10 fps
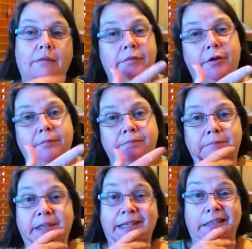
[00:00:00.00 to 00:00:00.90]
So
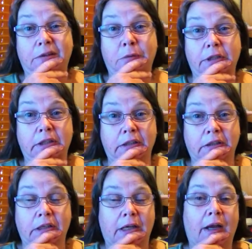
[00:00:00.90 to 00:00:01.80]
it is what it
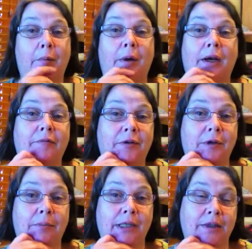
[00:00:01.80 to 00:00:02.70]
is. But I'm
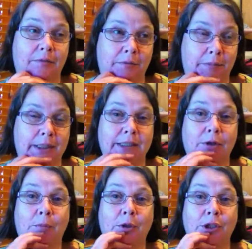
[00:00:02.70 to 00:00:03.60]
very pleased with my
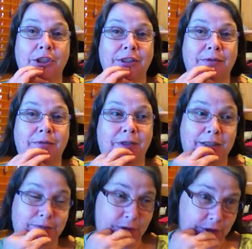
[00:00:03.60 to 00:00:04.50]
little purchase for
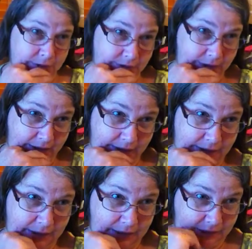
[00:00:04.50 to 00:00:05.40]
$5, and